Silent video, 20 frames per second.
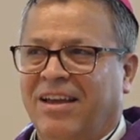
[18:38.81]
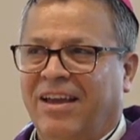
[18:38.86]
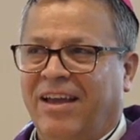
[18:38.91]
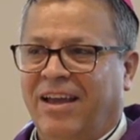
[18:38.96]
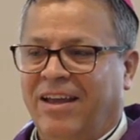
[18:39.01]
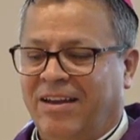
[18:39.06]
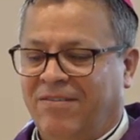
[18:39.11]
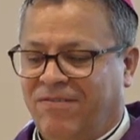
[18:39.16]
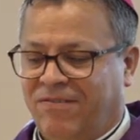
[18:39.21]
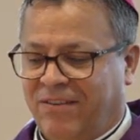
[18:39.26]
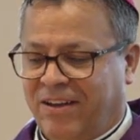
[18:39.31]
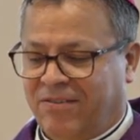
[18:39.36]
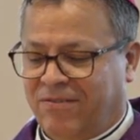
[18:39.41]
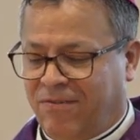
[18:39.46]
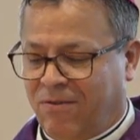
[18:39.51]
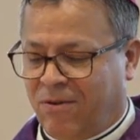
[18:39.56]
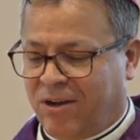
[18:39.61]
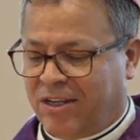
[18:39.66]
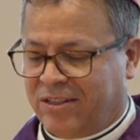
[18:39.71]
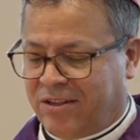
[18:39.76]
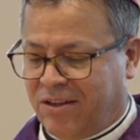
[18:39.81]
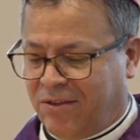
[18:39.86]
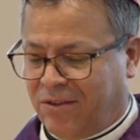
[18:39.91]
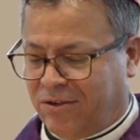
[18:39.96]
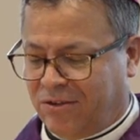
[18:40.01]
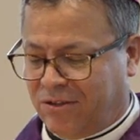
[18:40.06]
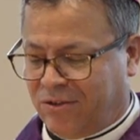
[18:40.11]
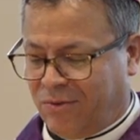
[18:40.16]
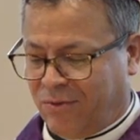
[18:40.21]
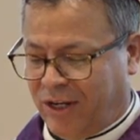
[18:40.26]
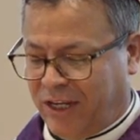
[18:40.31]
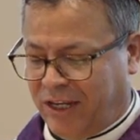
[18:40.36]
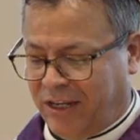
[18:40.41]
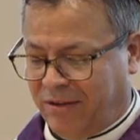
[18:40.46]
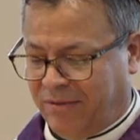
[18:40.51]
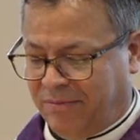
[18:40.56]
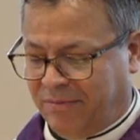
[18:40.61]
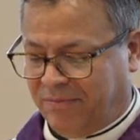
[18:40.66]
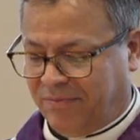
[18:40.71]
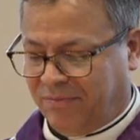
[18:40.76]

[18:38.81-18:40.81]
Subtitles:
and focus on those 3